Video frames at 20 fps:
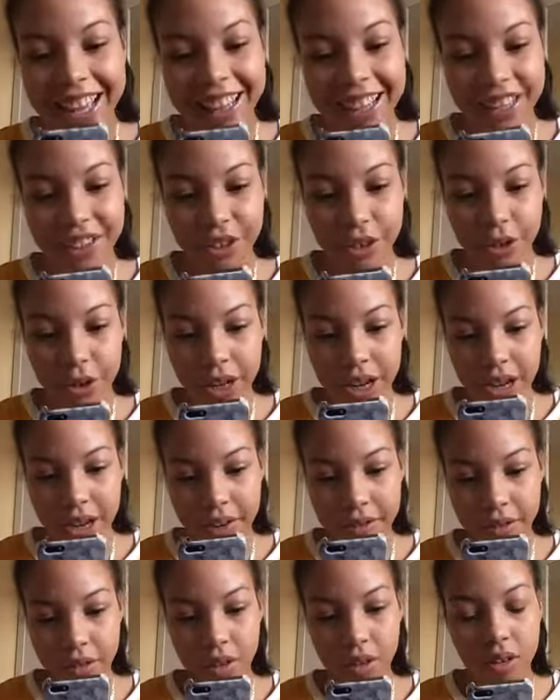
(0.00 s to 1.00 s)
and then you
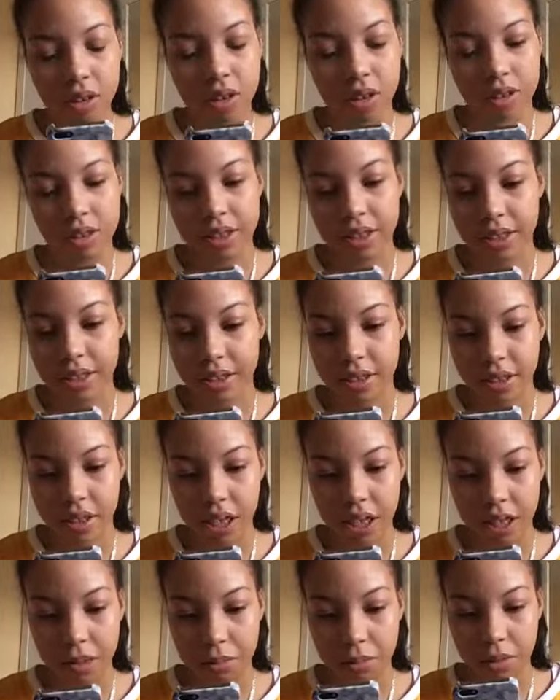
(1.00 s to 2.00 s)
have, oh, I can't say this
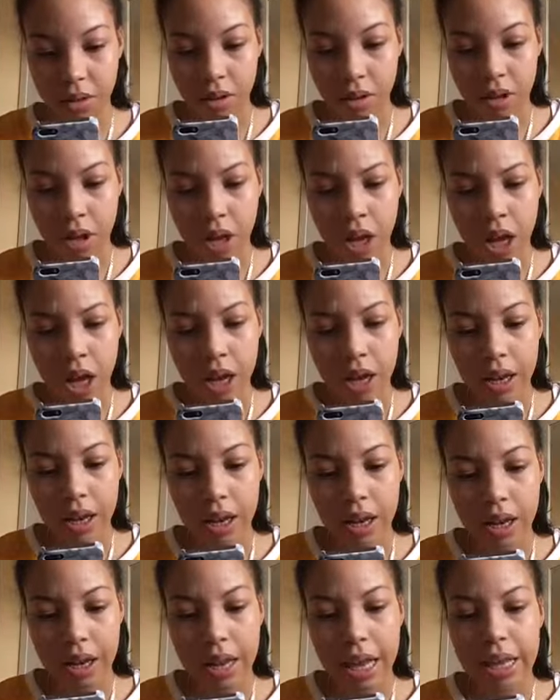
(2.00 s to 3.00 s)
name,
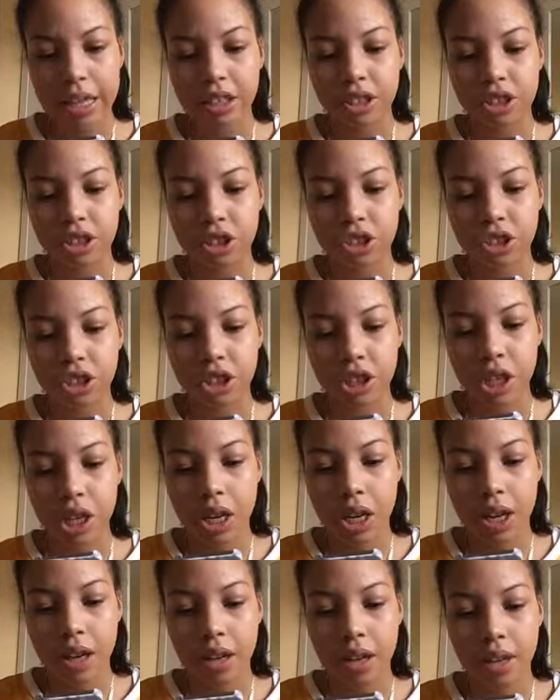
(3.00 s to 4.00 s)

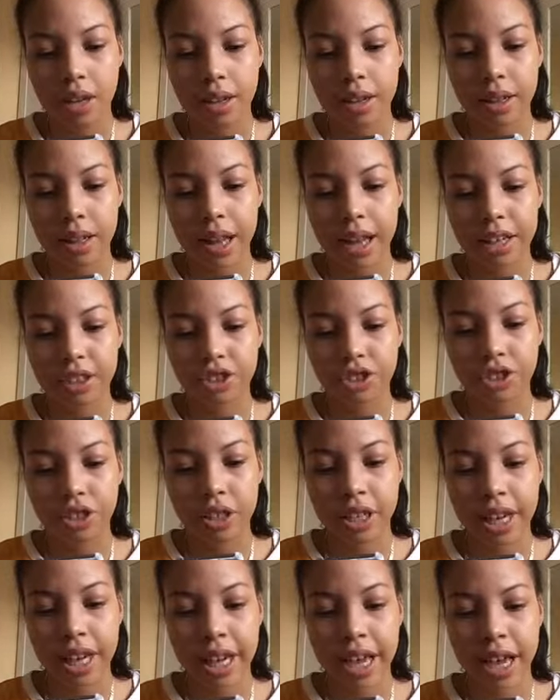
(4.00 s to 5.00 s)
Lachi,
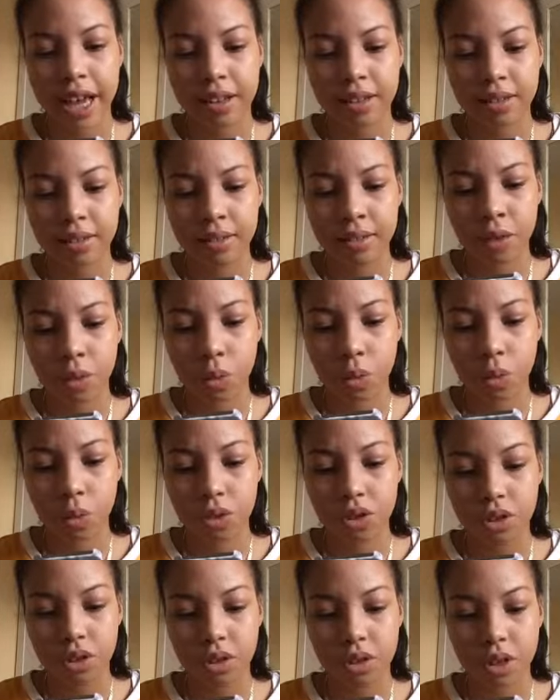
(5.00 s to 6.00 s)
Lachlan
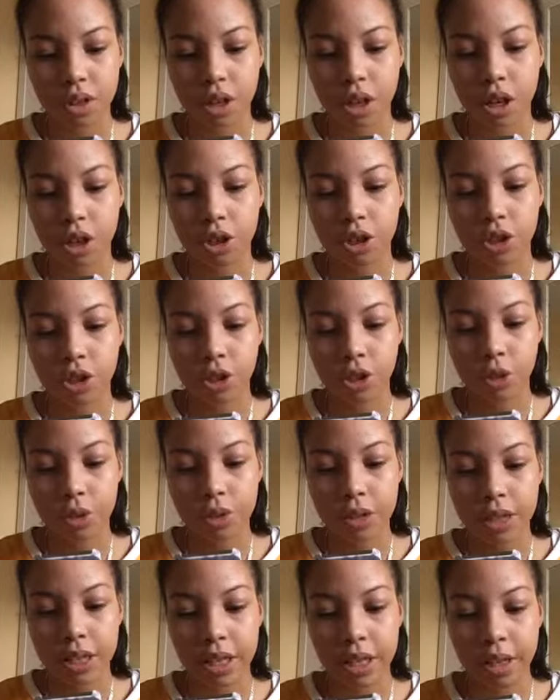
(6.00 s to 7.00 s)
Watson,
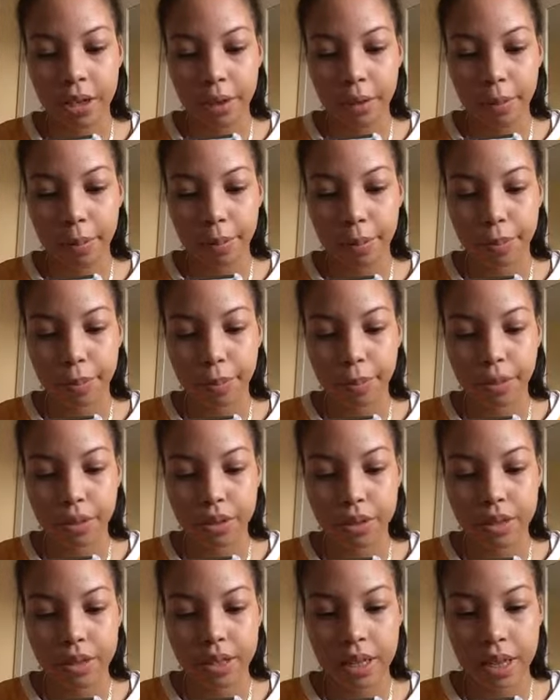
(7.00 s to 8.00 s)
Susie
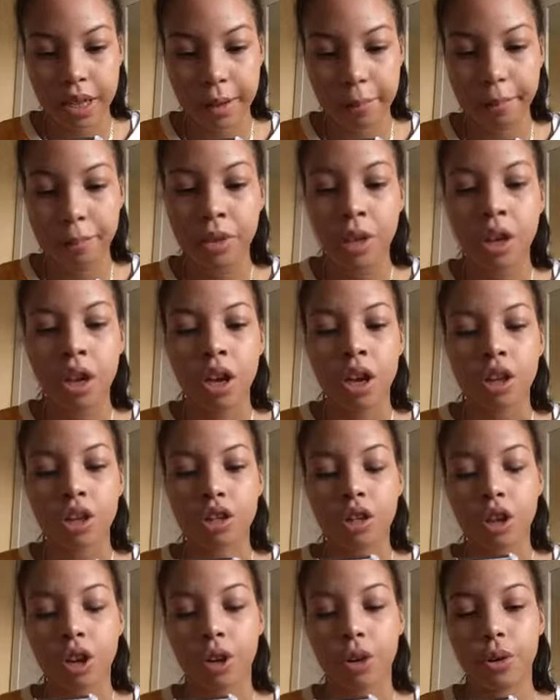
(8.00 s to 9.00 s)
Putnam.
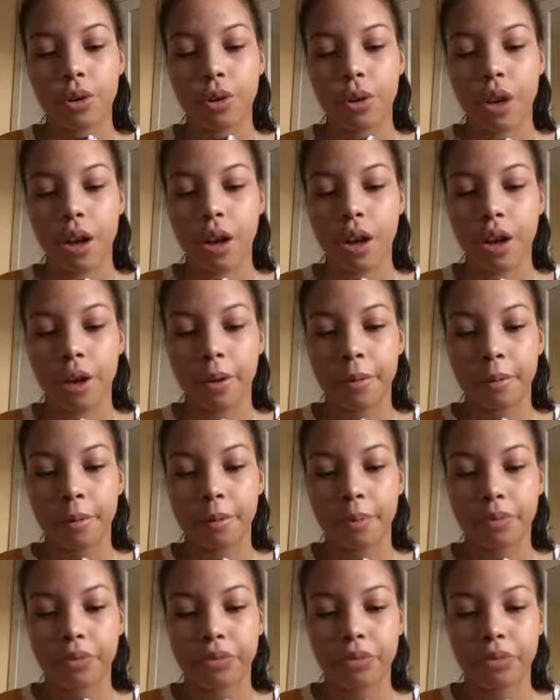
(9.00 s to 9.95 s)
So um,